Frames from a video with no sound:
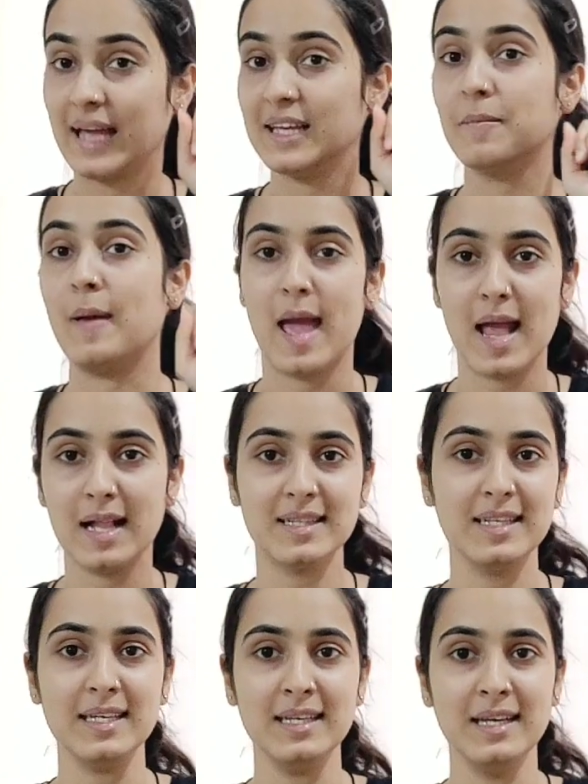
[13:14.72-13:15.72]
I am
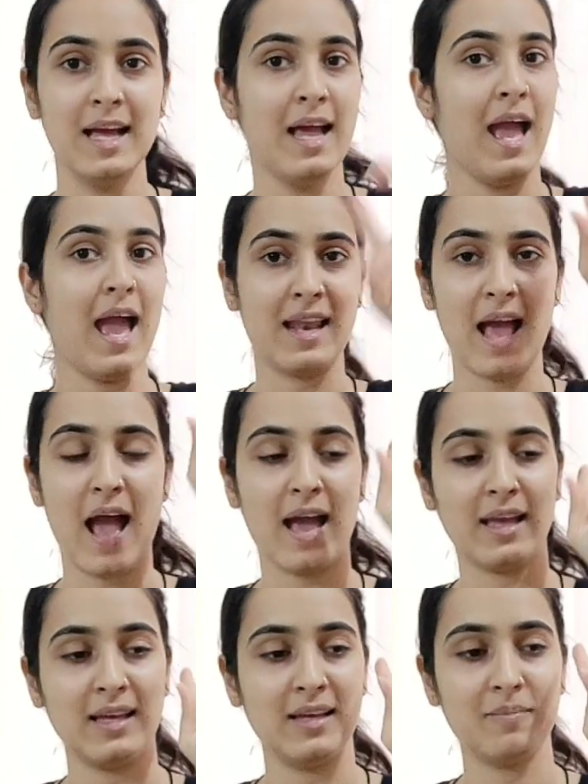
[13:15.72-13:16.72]
healthy, and
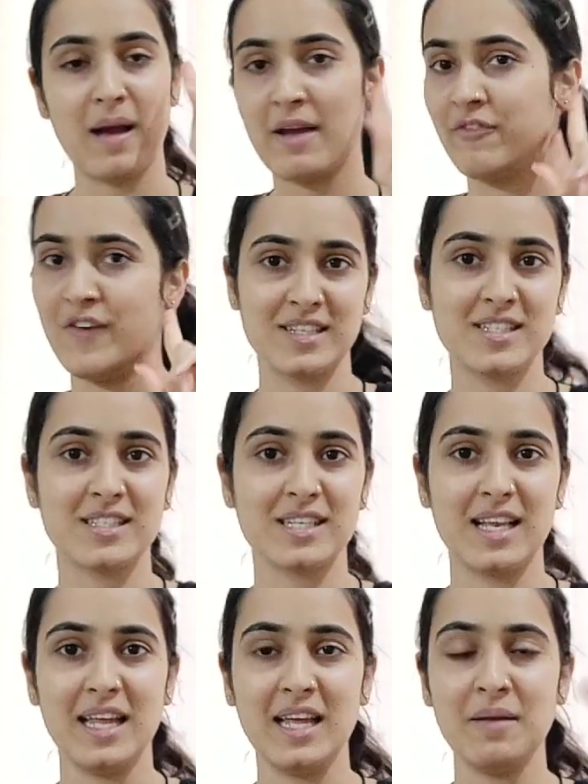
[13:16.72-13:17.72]
I my face
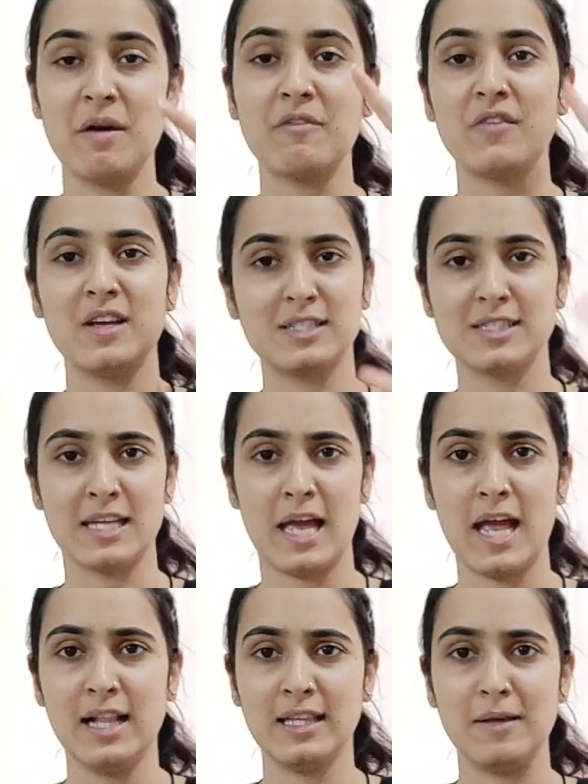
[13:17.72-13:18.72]
is clean, my face
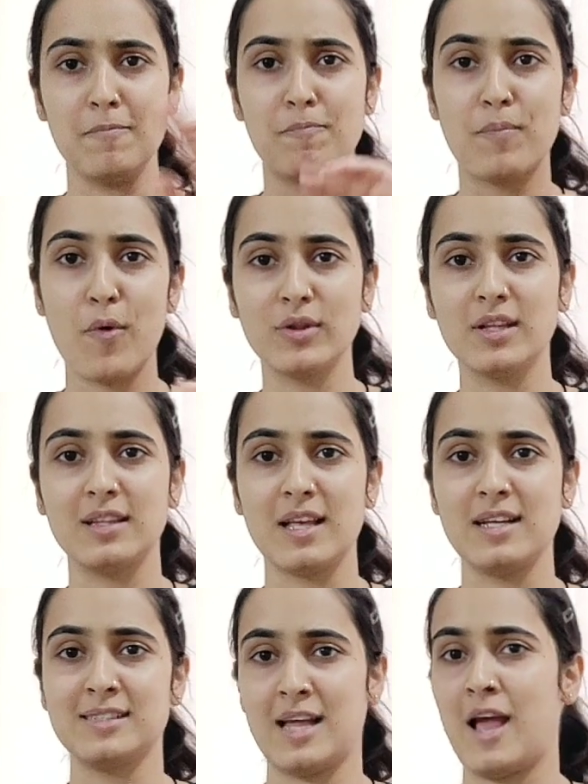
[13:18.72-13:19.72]
is healthy. Both
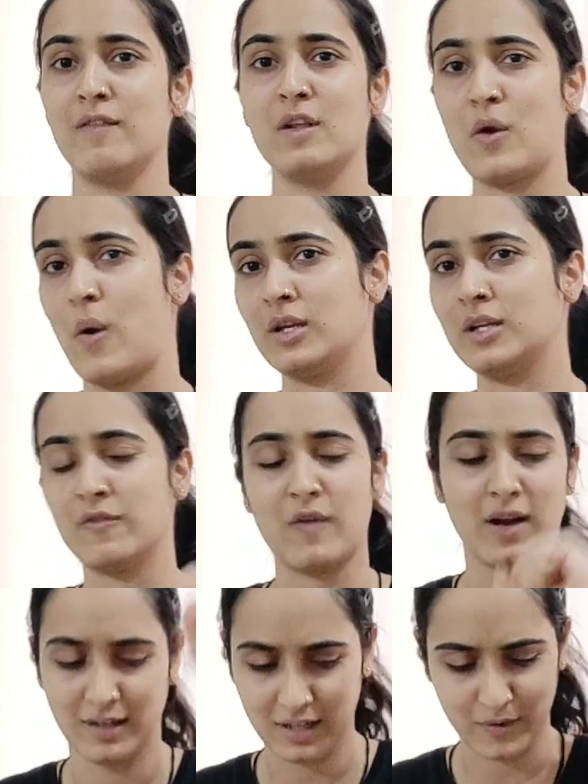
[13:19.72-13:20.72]
the things I will
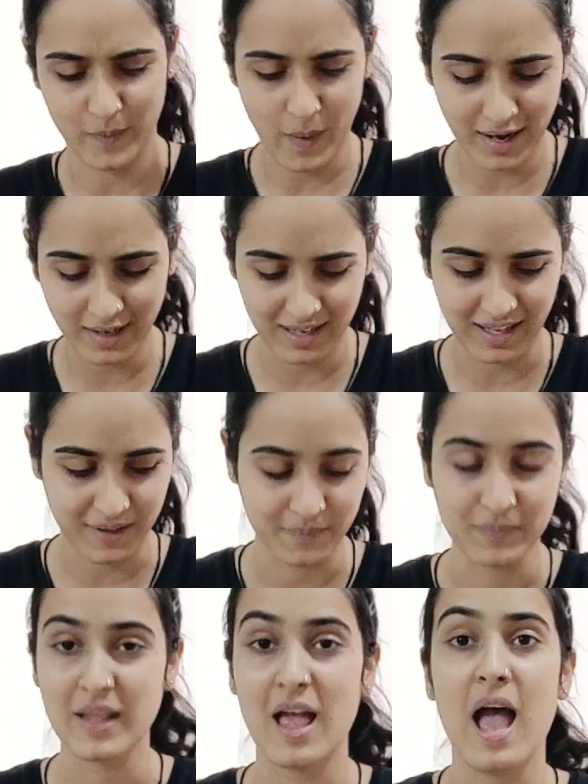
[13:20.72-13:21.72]
conquer one day. One
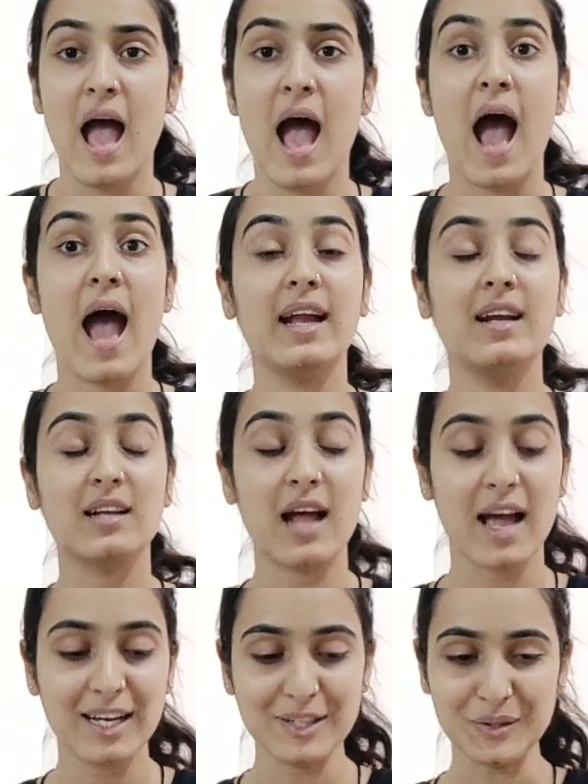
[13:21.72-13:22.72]
day,
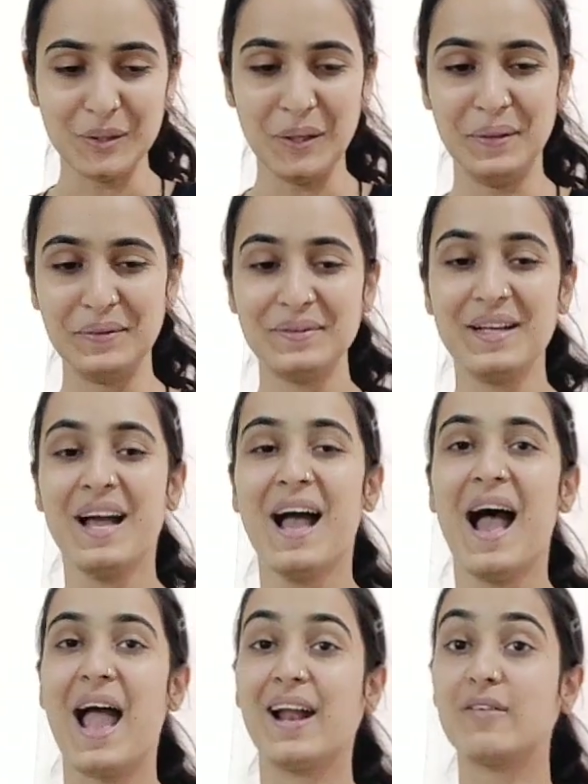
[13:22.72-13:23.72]
I try to
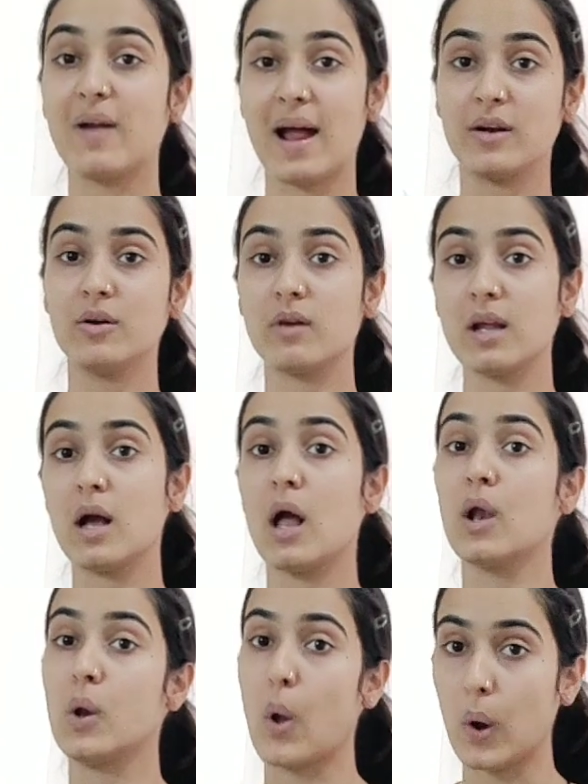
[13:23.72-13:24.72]
I try to
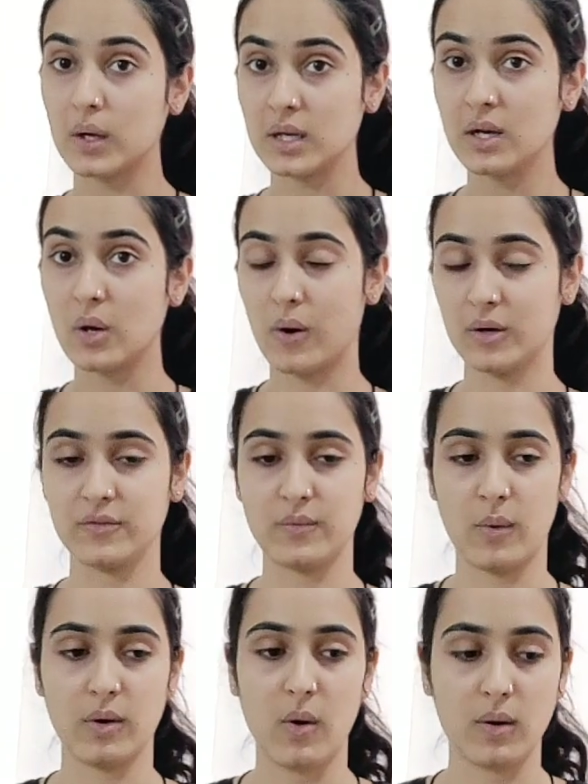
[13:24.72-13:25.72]
drink a lot and lot
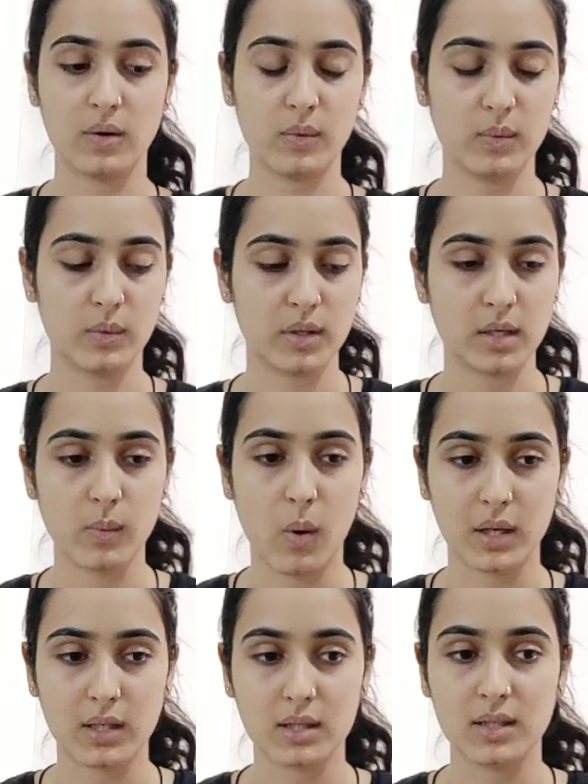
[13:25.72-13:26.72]
of lot of
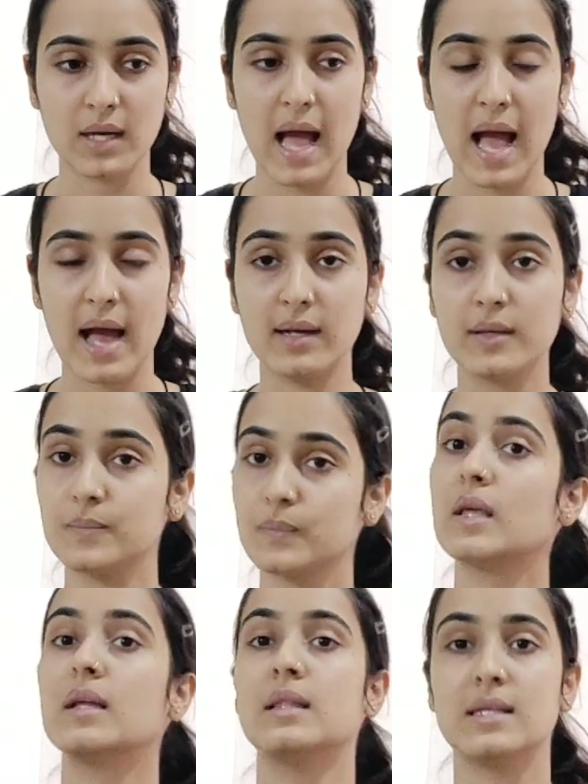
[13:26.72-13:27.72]
water,
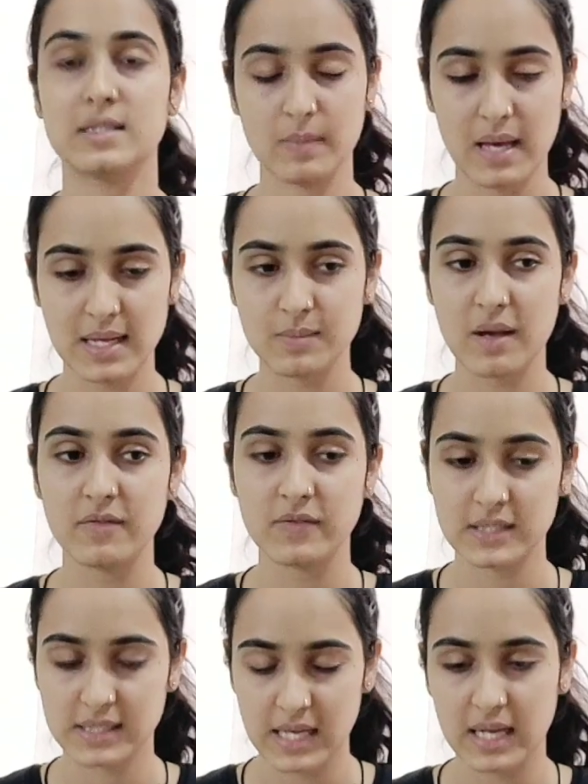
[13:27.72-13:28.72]
and this makes
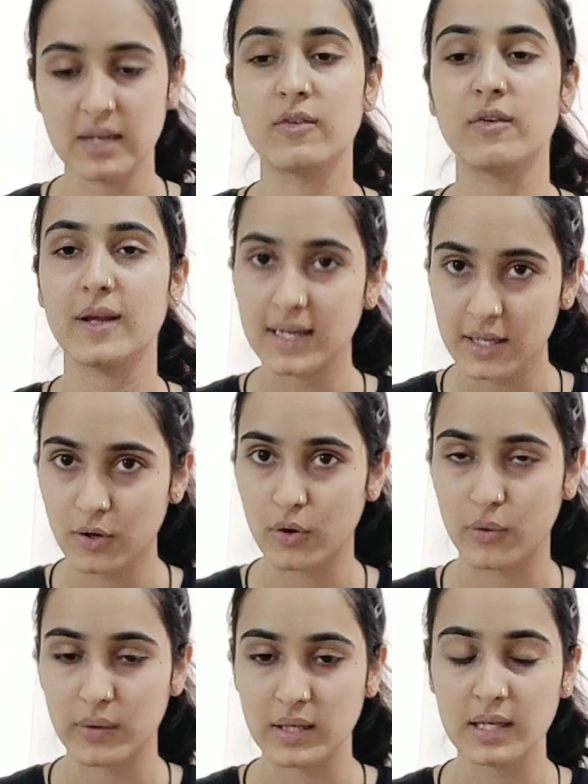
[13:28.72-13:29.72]
my skin
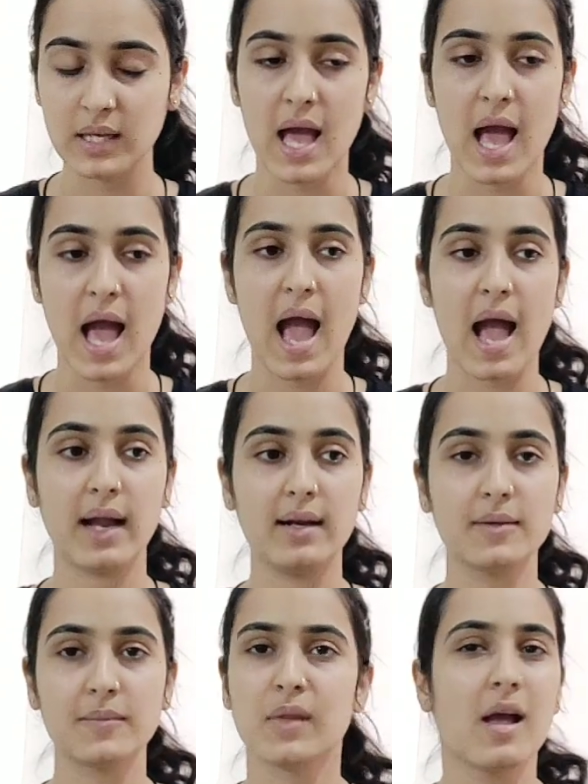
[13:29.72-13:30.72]
really glowy,
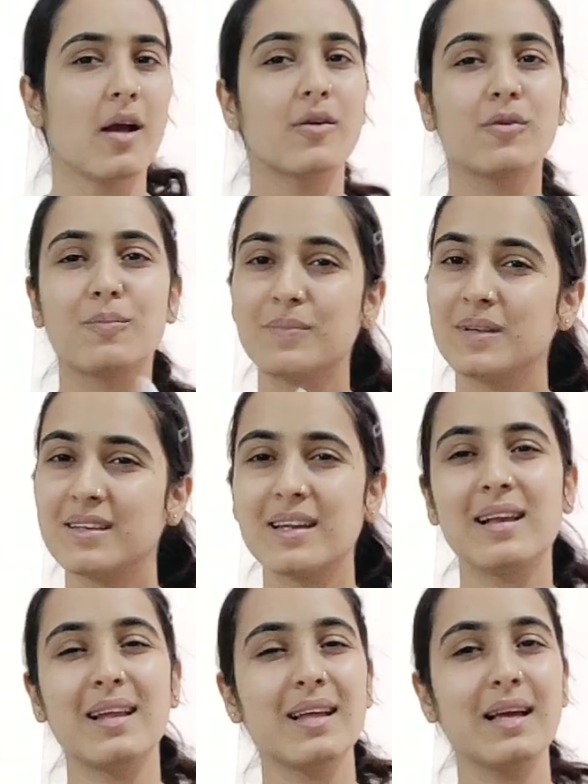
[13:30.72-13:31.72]
and
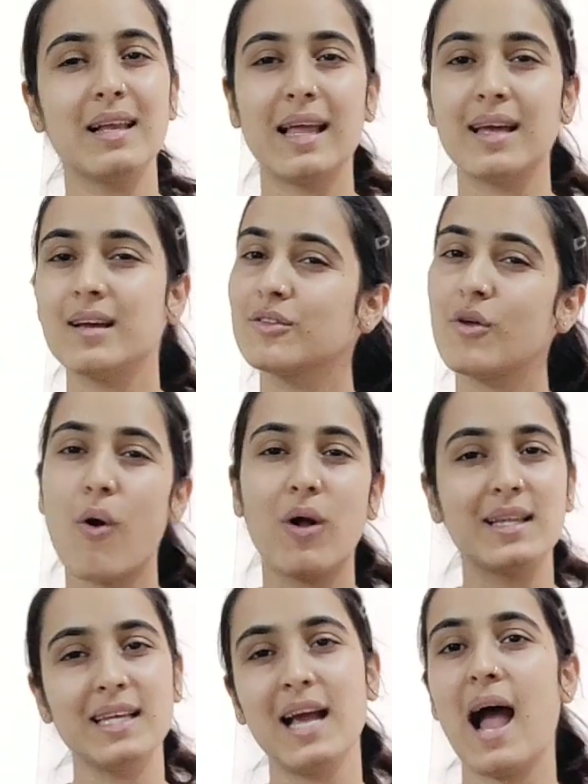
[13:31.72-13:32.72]
really like the,
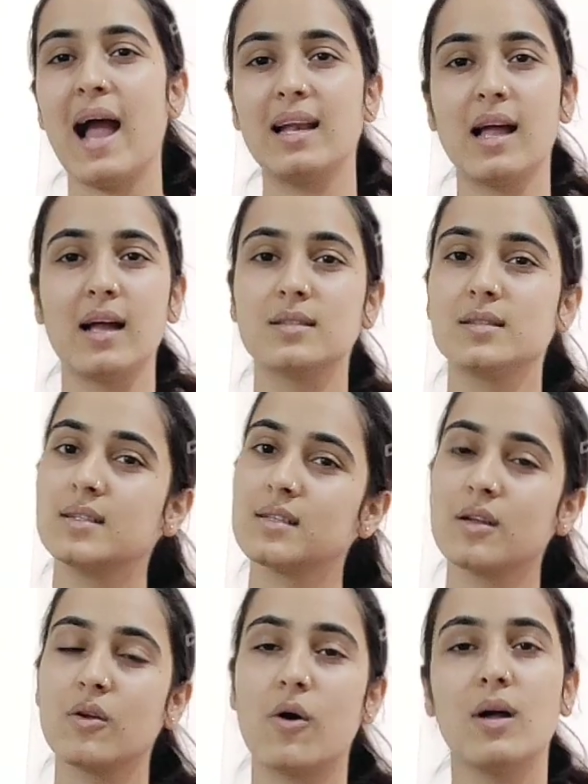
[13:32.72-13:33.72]
all the
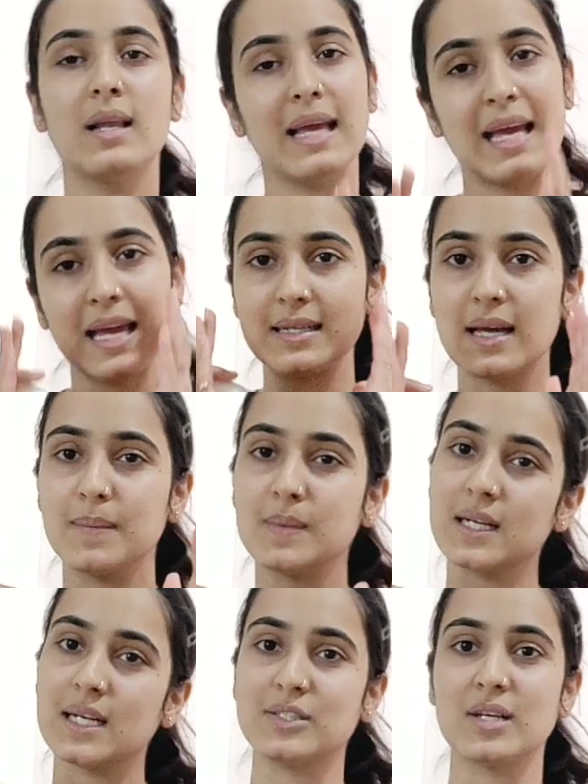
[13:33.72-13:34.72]
highlighters and all. Ek time
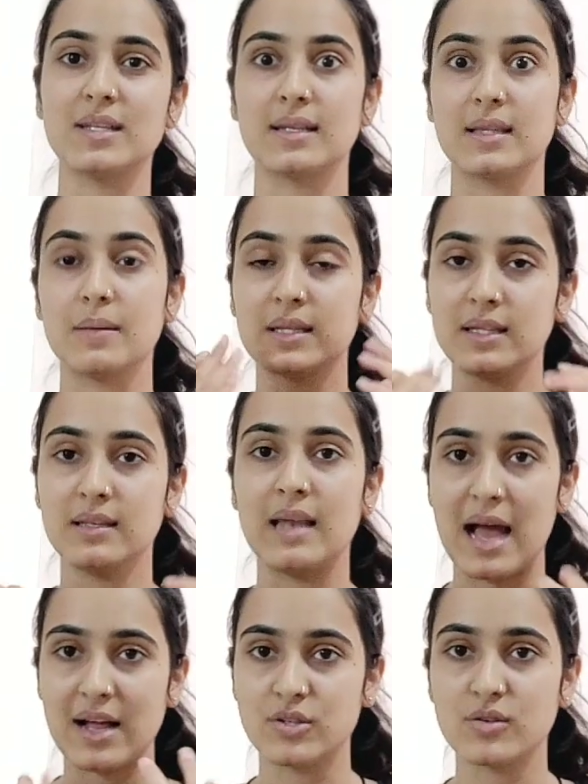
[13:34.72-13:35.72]
tak acha dikhta, but this
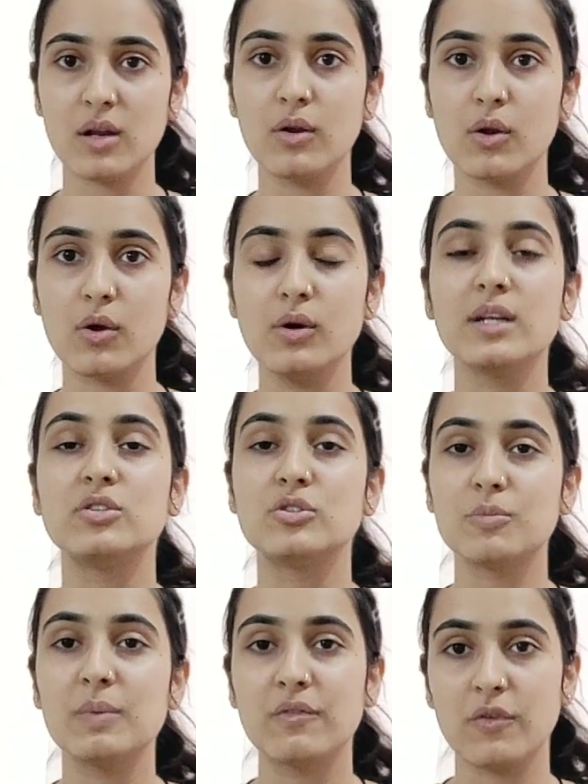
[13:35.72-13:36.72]
natural glow, it
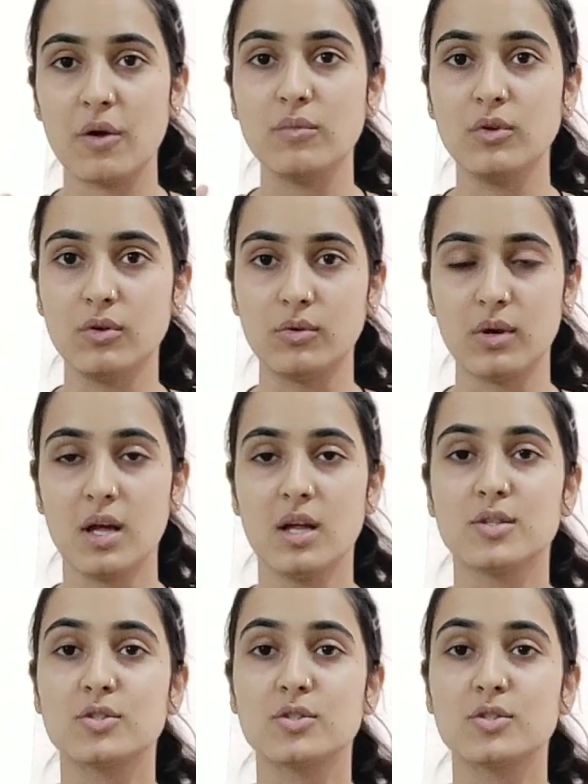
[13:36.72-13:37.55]
should be from you.